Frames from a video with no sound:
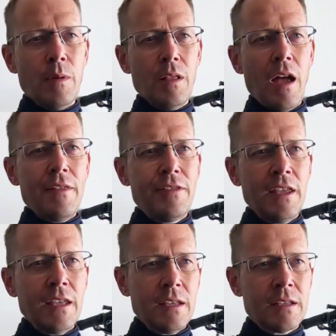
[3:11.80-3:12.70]
Well, I
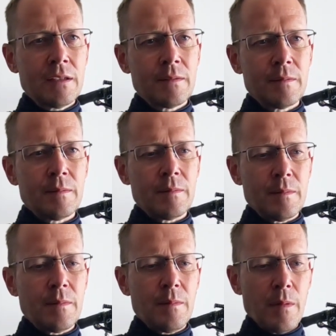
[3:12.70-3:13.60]
think
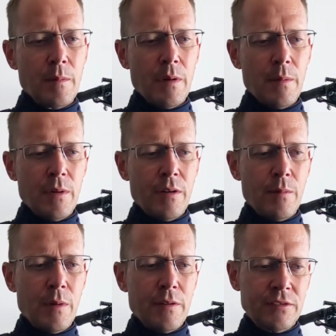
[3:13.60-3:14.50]
we're
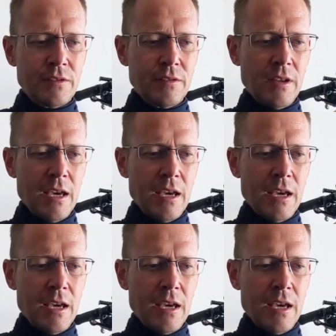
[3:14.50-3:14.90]
just